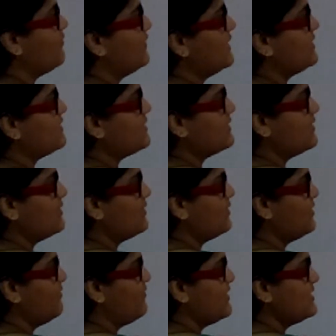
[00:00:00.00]
of this,
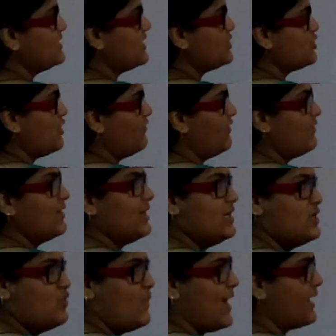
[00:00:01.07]
differentiation of our
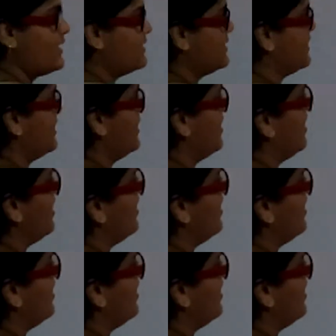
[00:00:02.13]
new x,